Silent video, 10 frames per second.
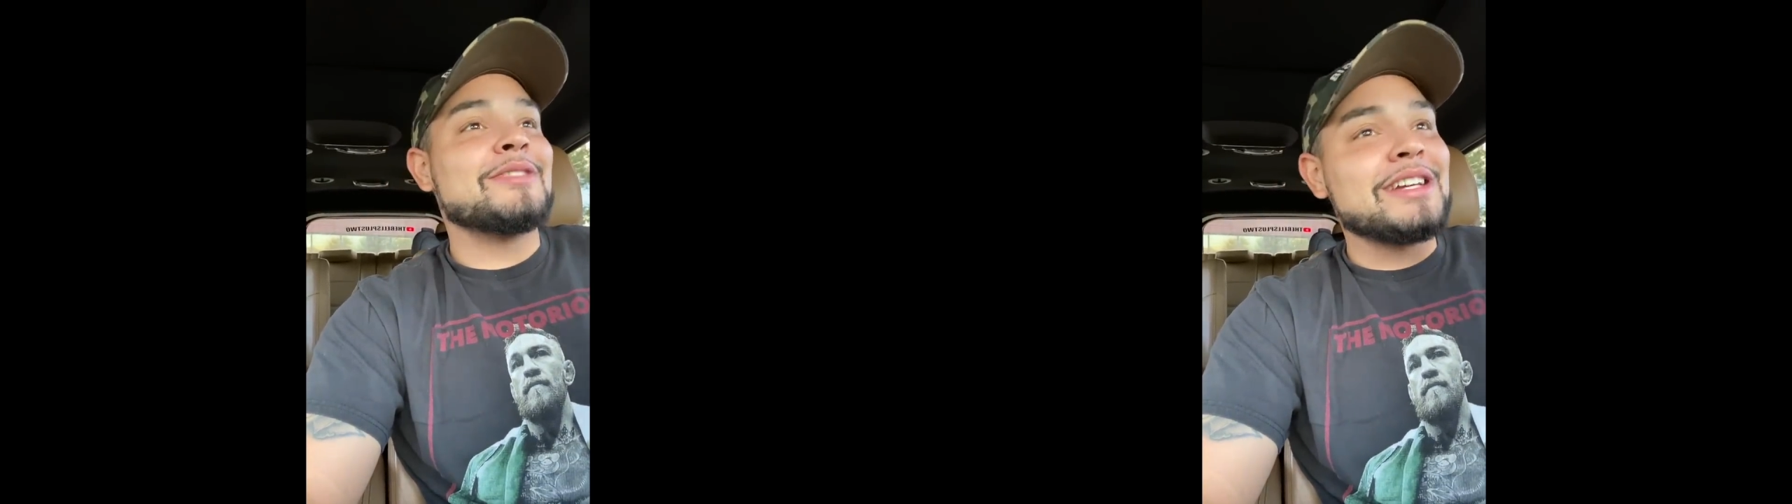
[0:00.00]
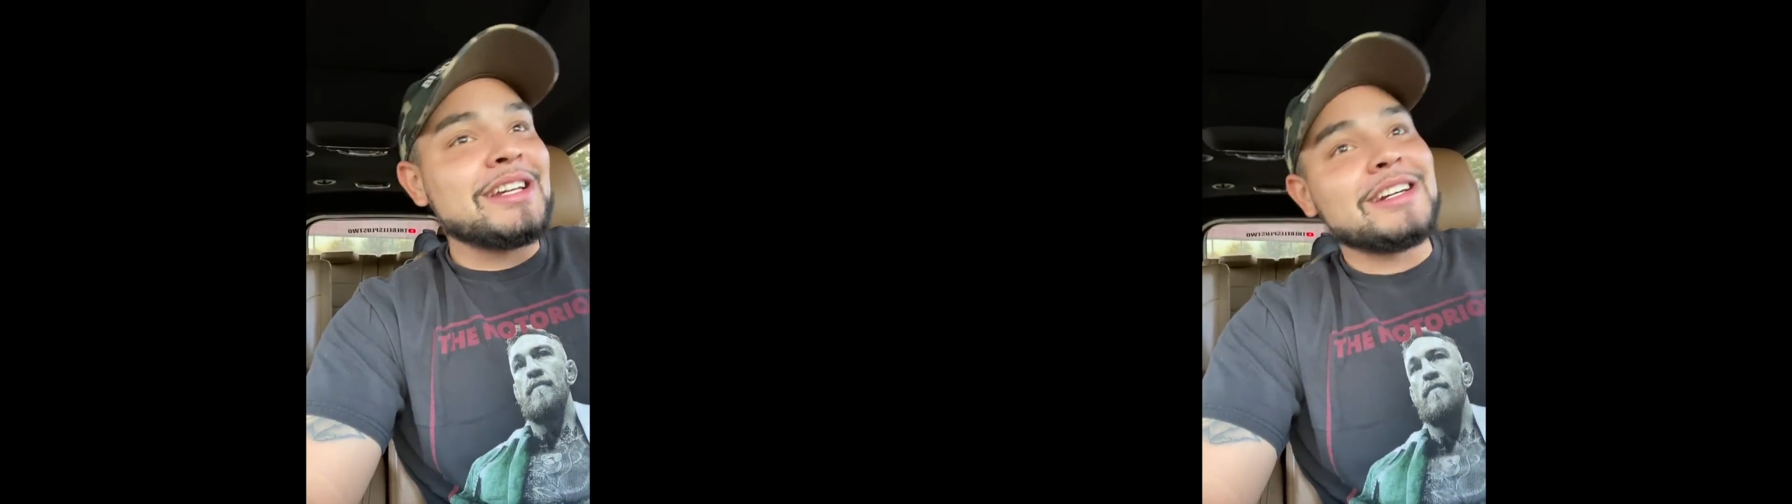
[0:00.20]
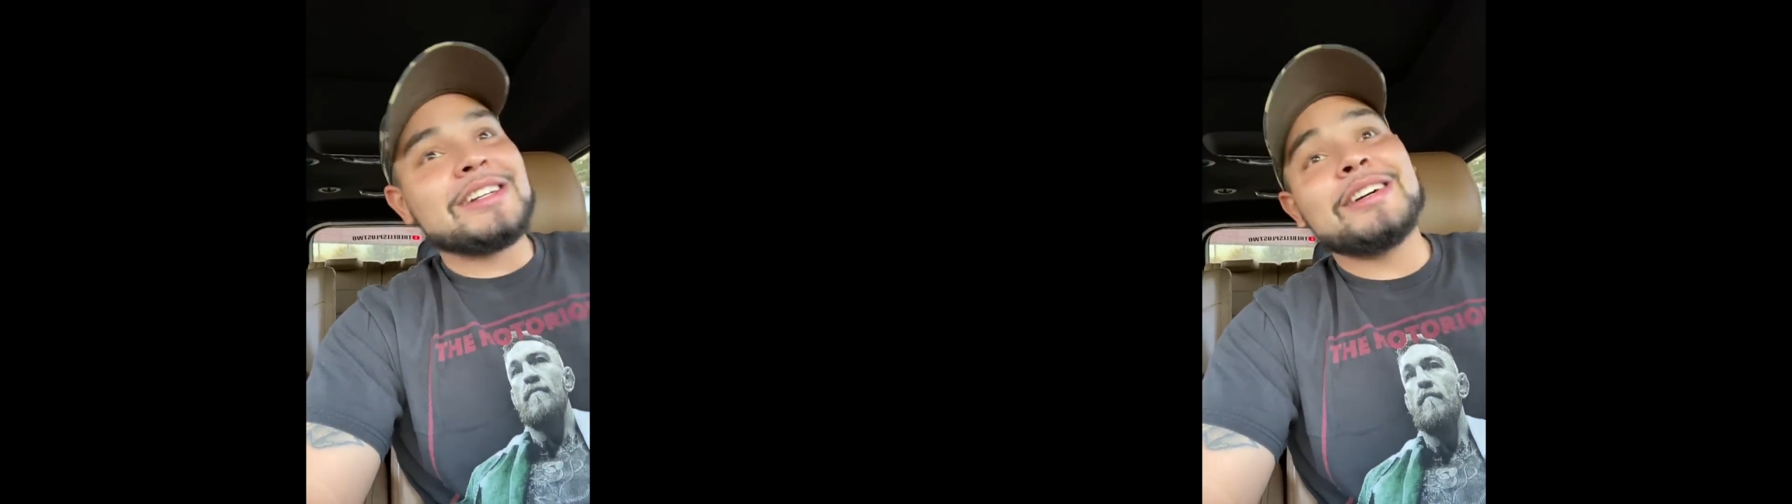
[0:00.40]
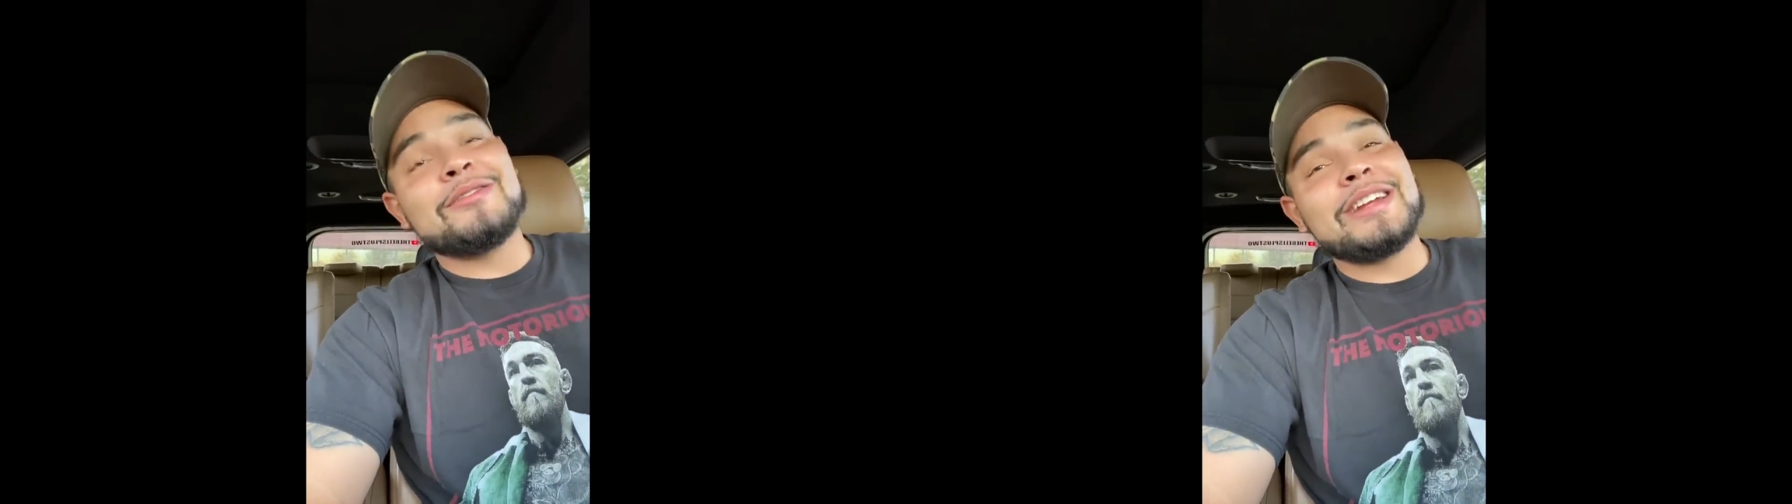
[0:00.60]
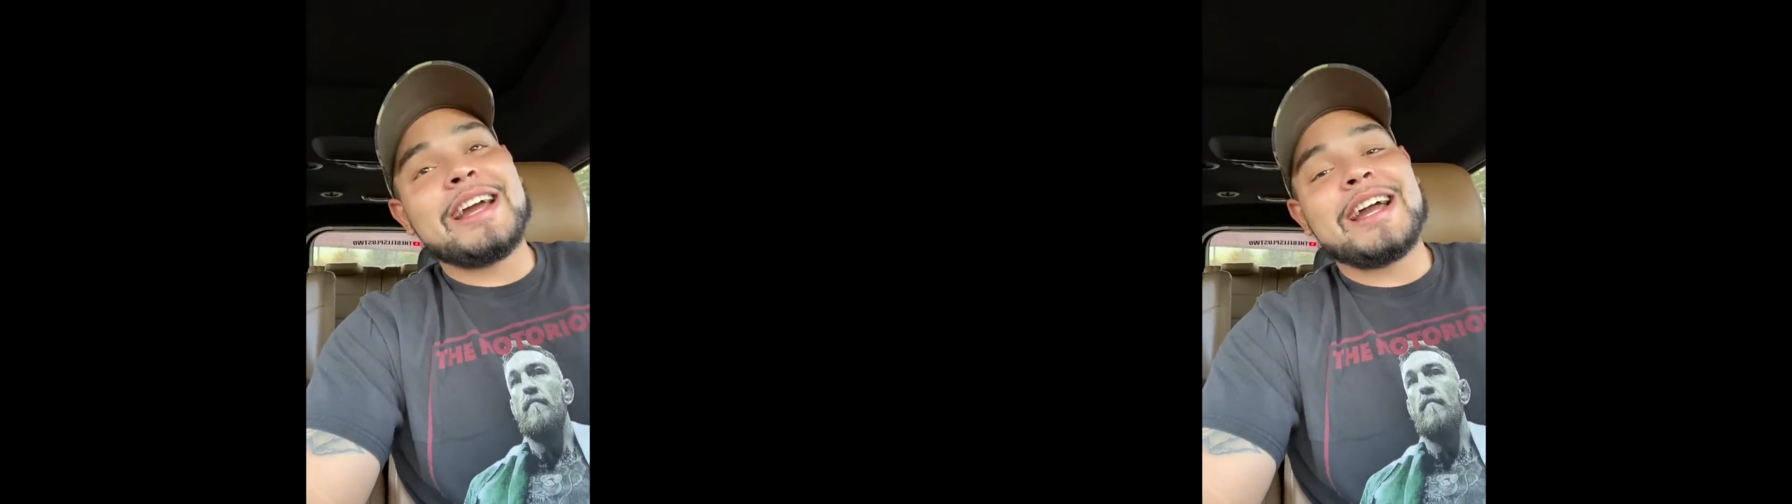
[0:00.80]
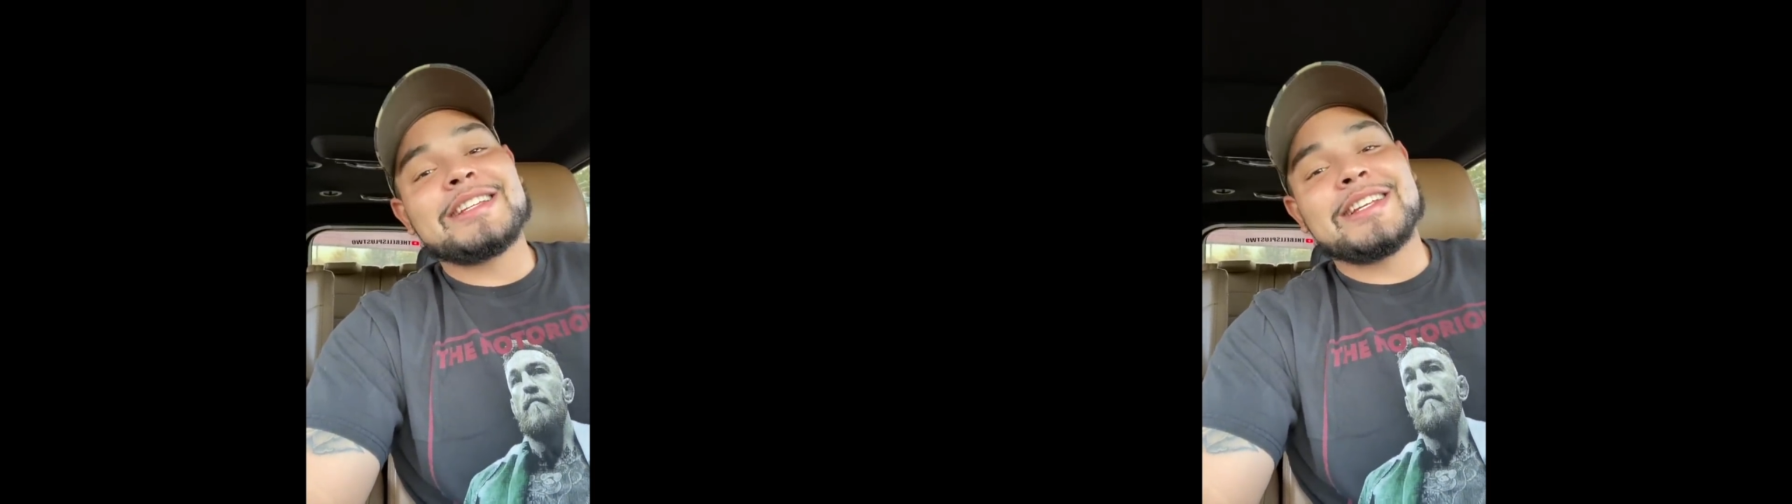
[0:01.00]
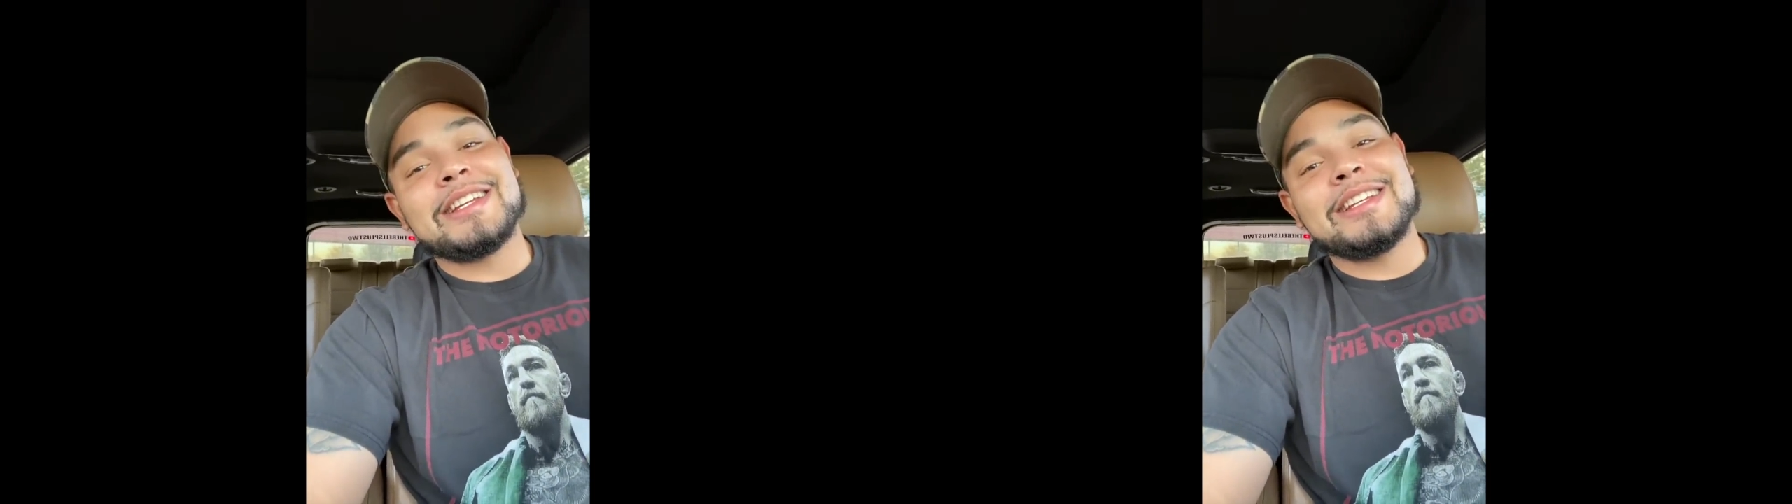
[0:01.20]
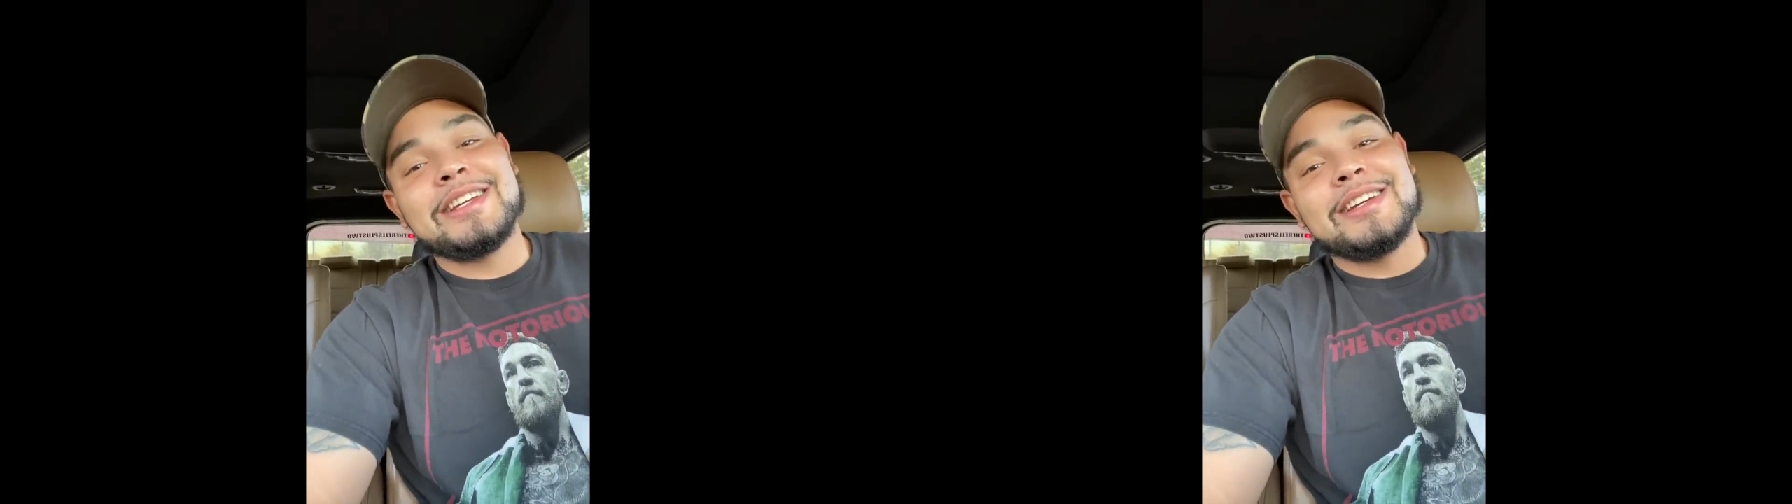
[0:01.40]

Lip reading: we get a good reaction.